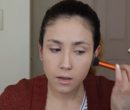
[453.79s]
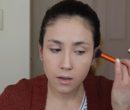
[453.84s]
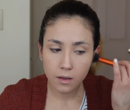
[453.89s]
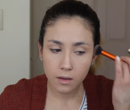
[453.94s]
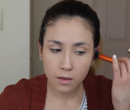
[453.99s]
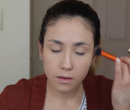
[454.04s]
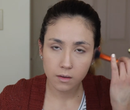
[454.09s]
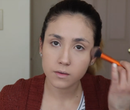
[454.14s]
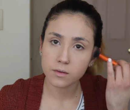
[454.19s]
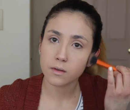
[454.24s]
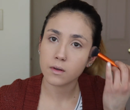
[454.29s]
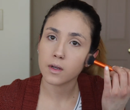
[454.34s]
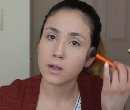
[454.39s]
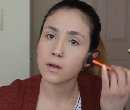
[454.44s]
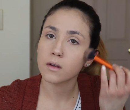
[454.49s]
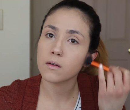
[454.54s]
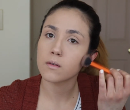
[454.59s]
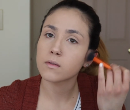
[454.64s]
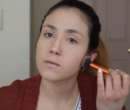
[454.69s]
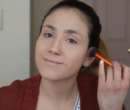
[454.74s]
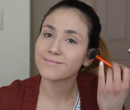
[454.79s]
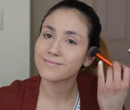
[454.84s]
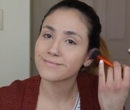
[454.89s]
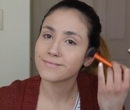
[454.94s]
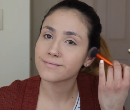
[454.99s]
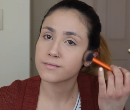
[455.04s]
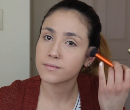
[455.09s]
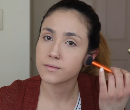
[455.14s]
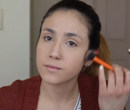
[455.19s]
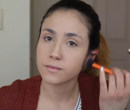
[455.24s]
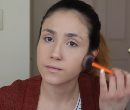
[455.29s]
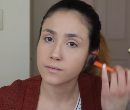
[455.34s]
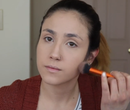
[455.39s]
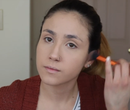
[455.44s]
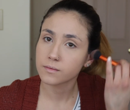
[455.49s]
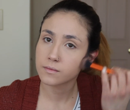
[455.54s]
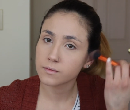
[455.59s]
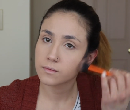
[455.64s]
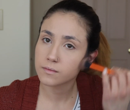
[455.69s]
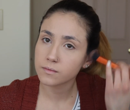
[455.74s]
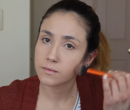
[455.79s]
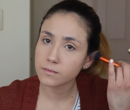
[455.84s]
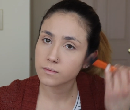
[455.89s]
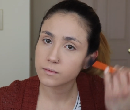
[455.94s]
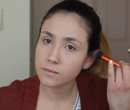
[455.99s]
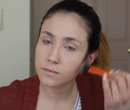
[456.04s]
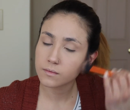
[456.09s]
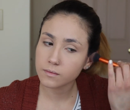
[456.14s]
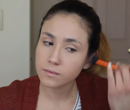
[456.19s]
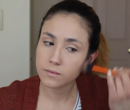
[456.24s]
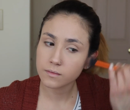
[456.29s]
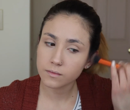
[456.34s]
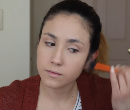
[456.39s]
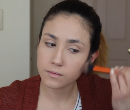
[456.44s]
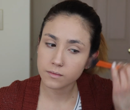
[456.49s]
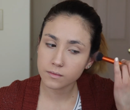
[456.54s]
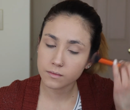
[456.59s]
[no speech]